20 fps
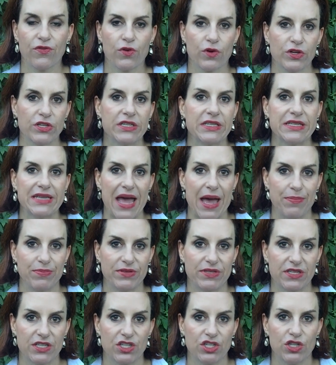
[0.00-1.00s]
steps
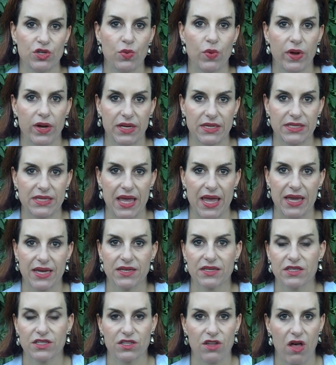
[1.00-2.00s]
that you want to take
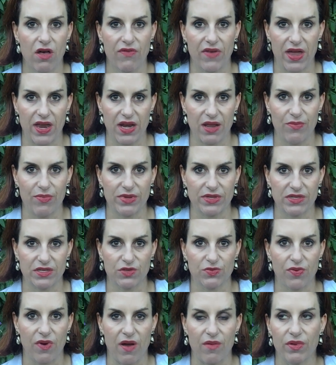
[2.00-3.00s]
to solve any business
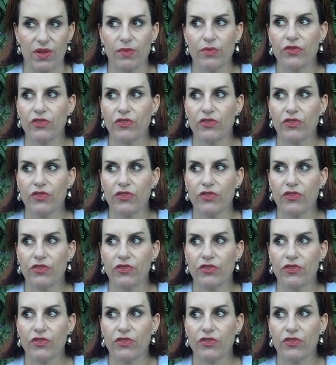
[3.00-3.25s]
problem.